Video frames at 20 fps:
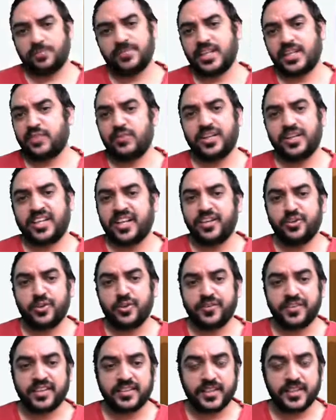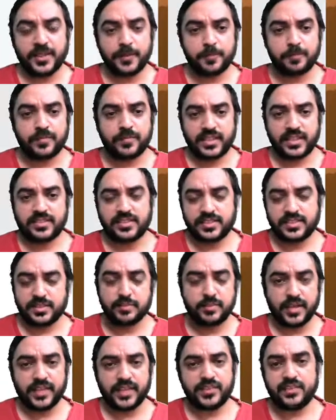that will tell you everything. That's the
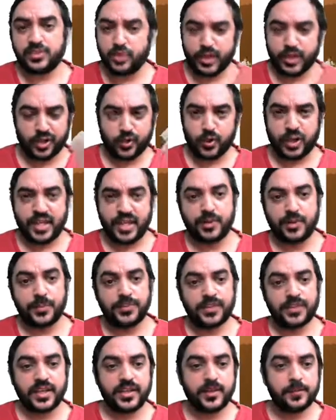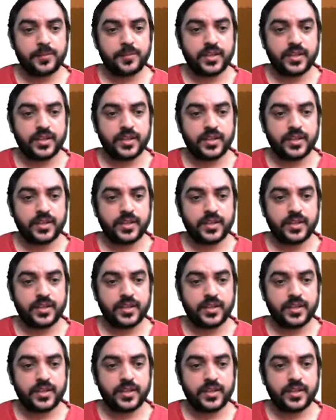simplest. You can go to any website.